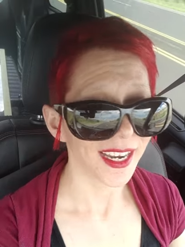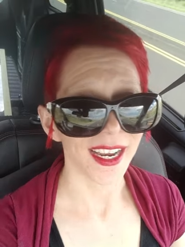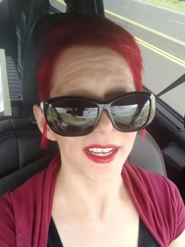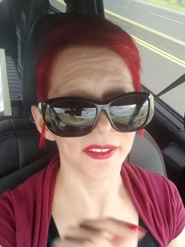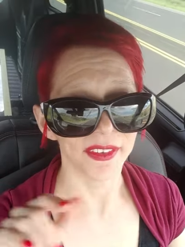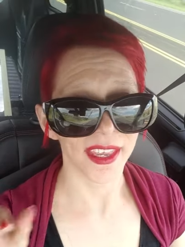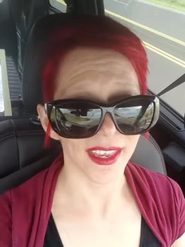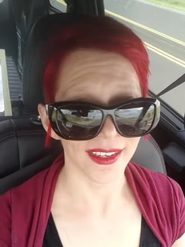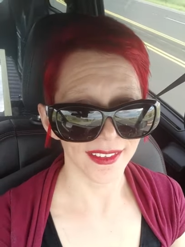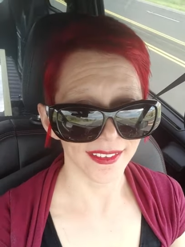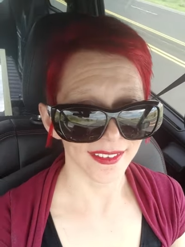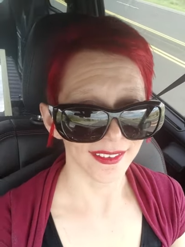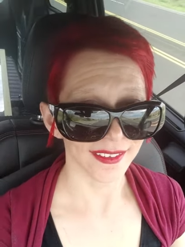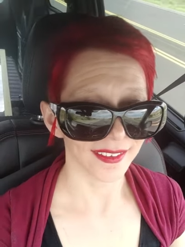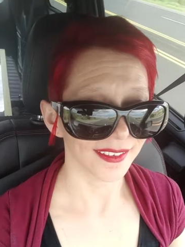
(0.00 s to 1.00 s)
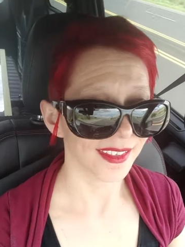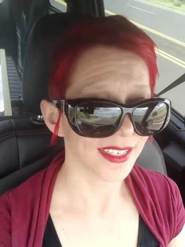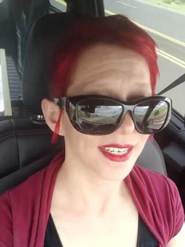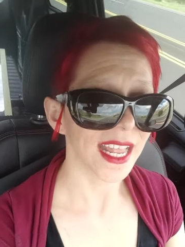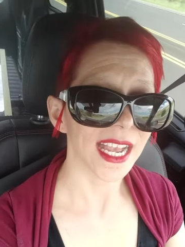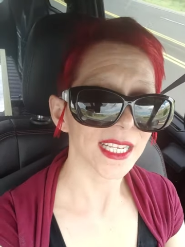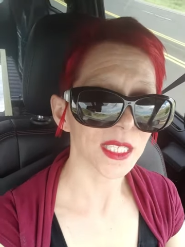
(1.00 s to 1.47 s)
and then the
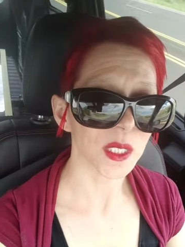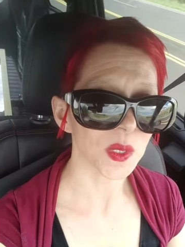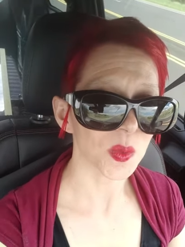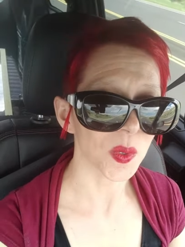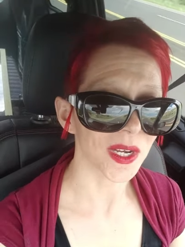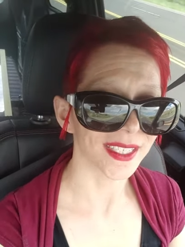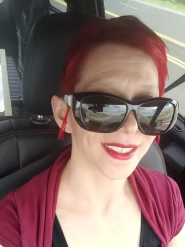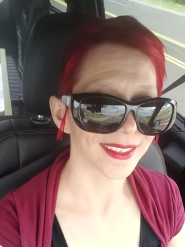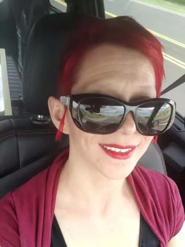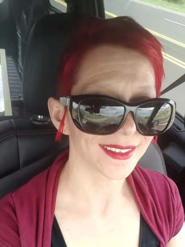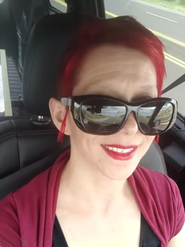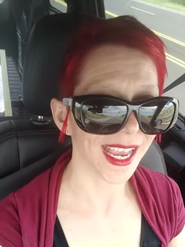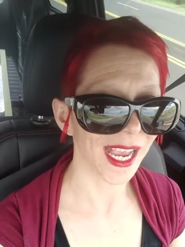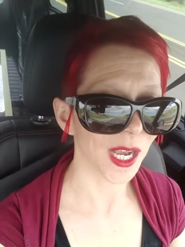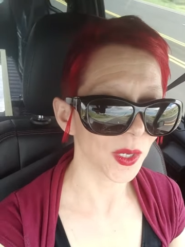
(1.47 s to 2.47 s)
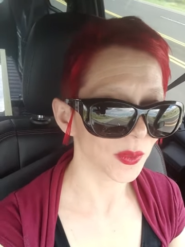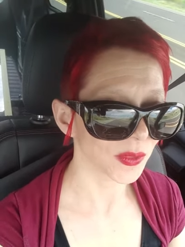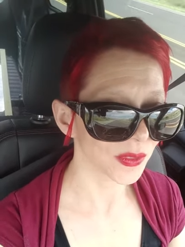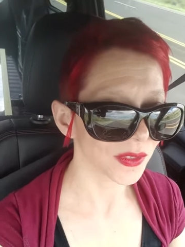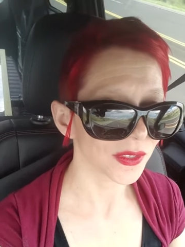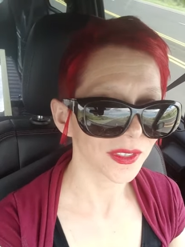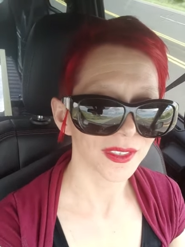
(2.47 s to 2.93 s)
next one down